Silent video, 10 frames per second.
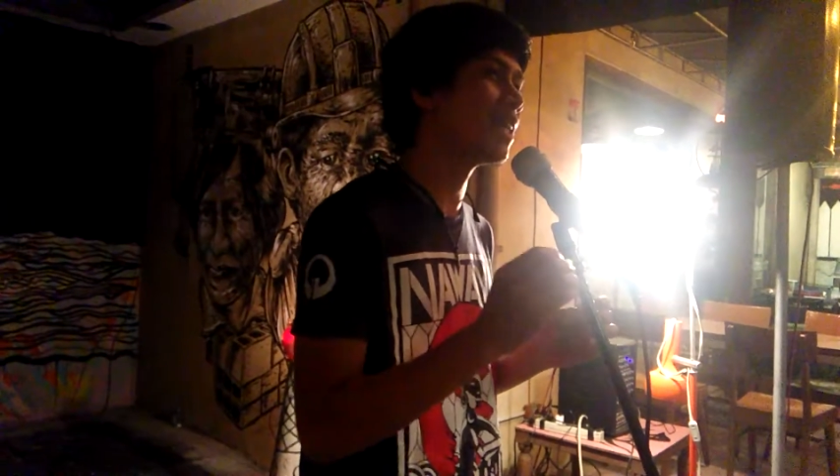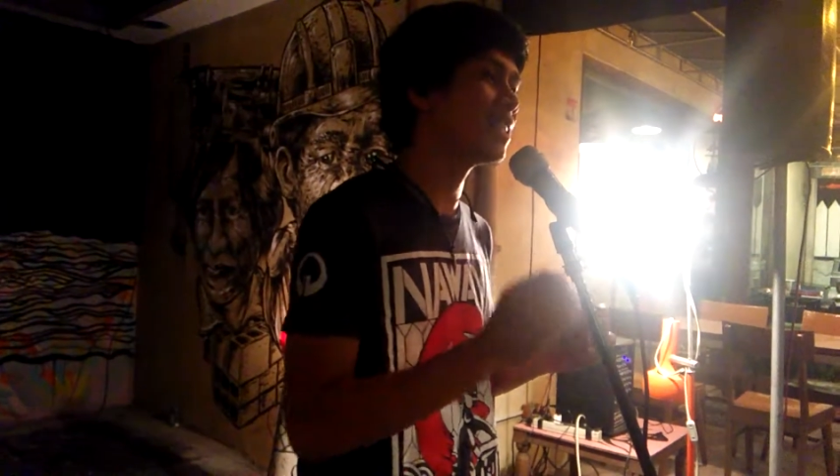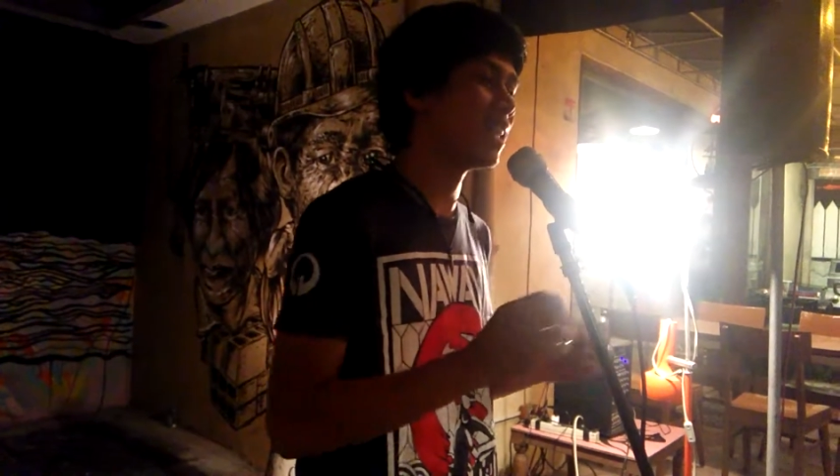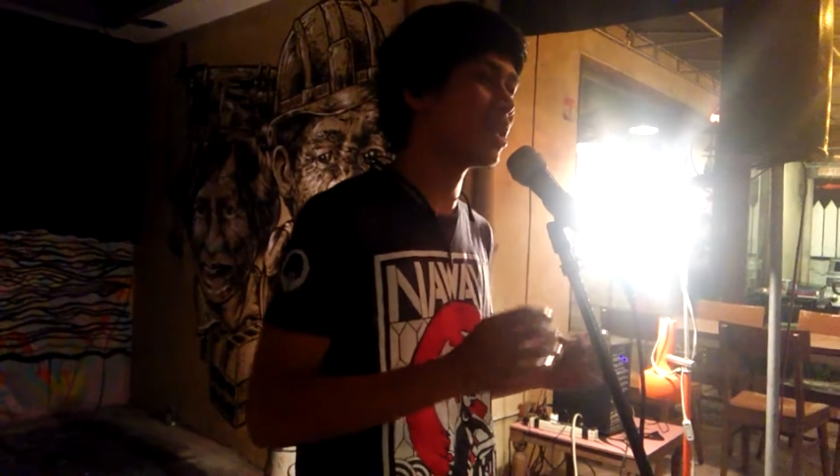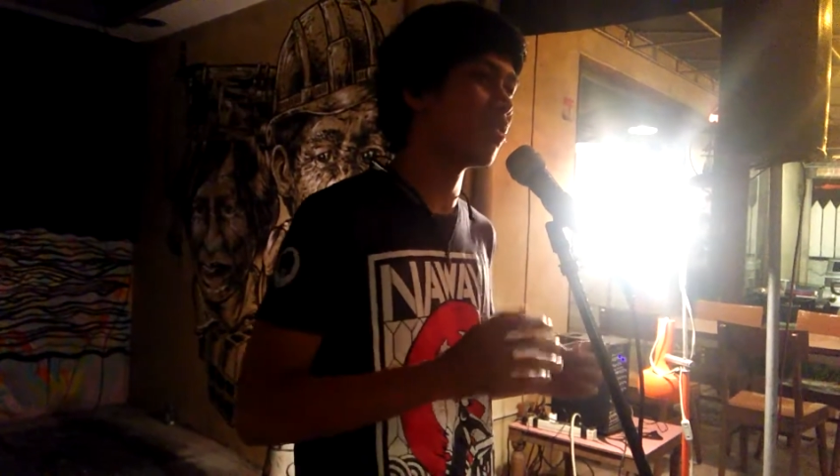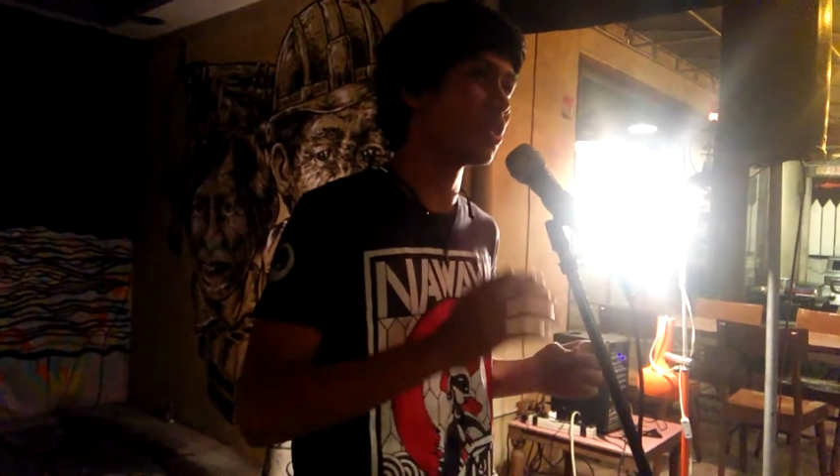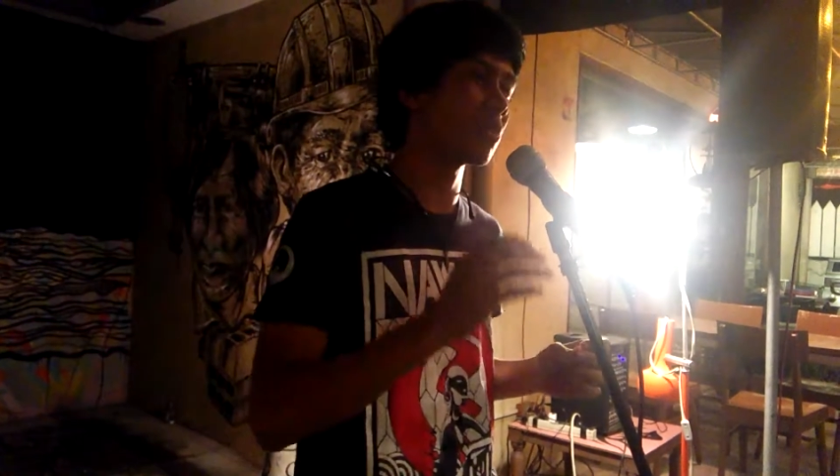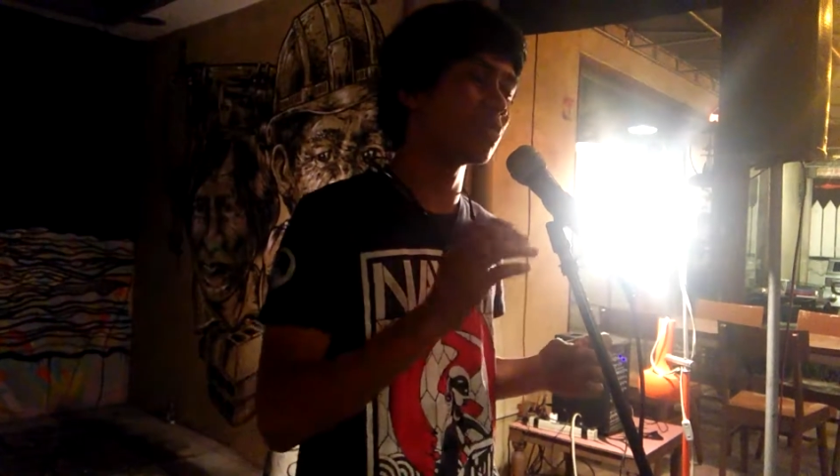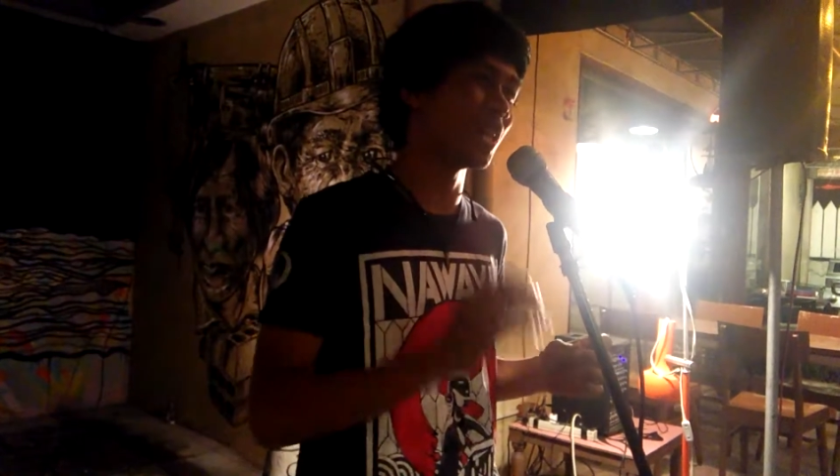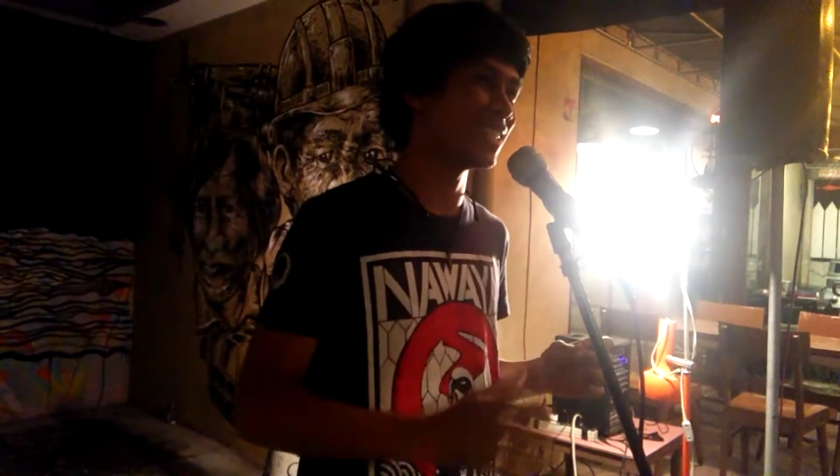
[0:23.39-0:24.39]
I take of
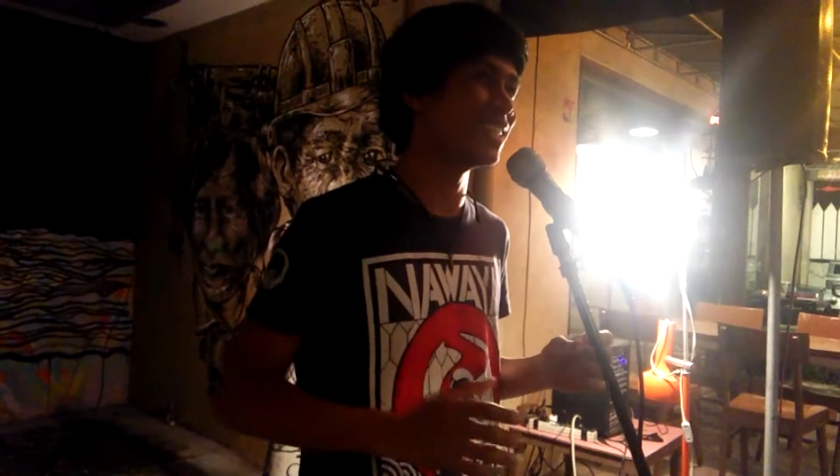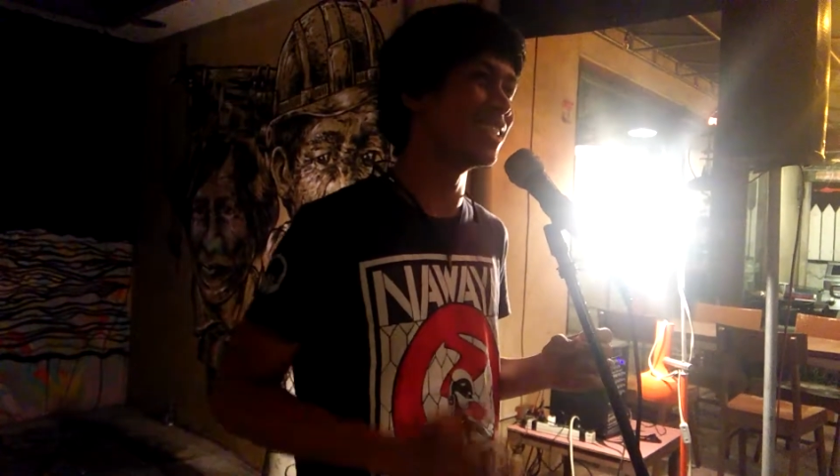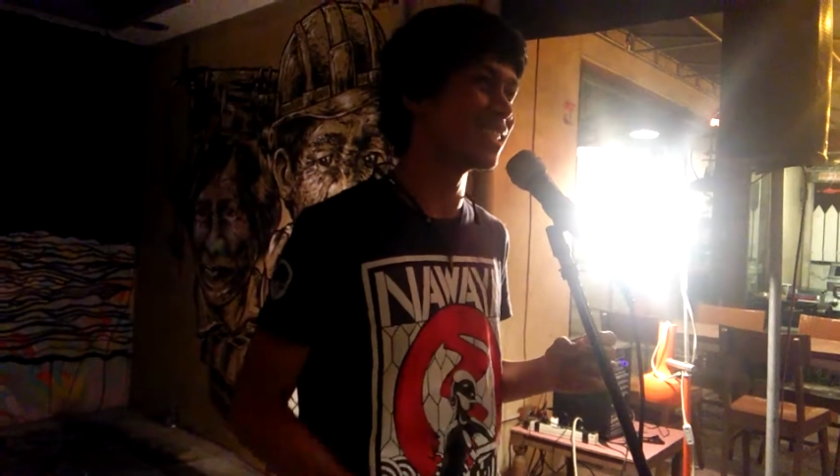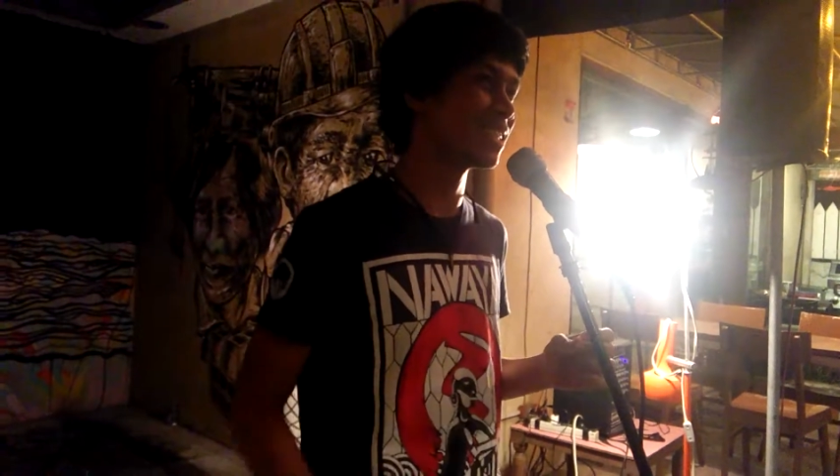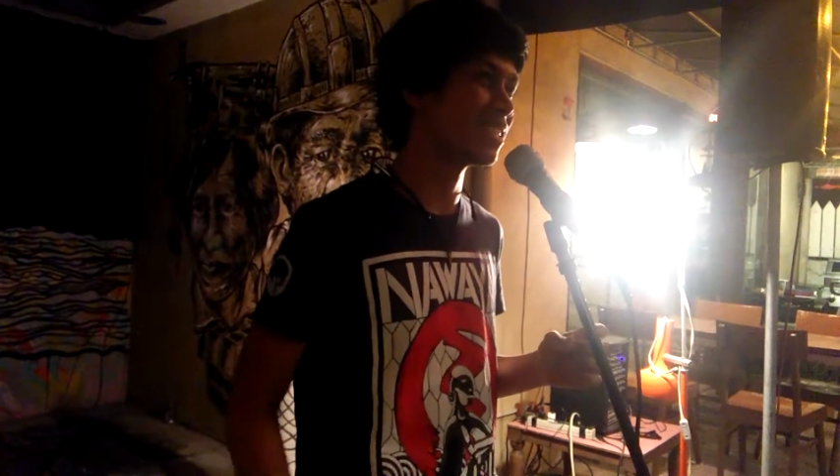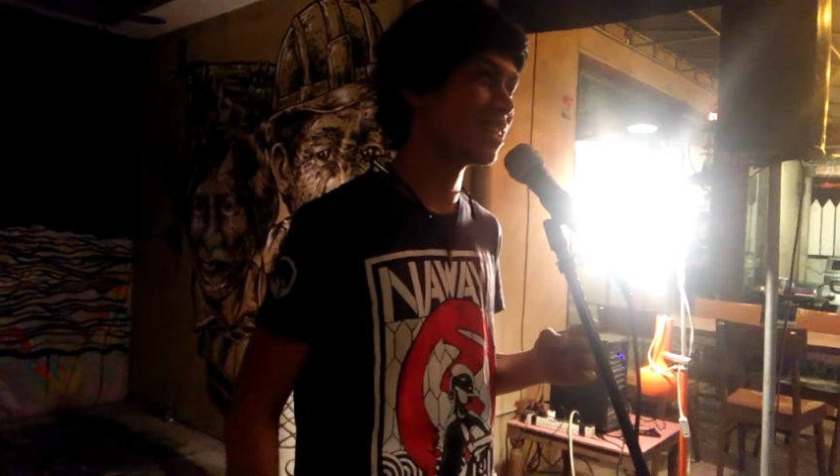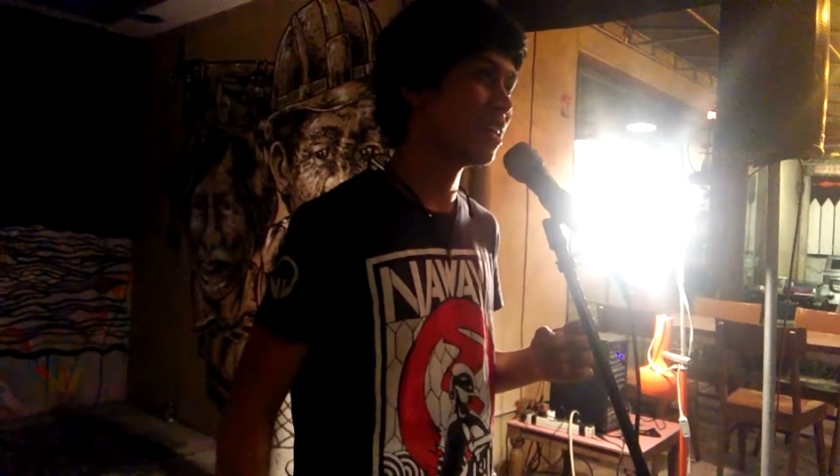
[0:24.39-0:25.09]
your presence.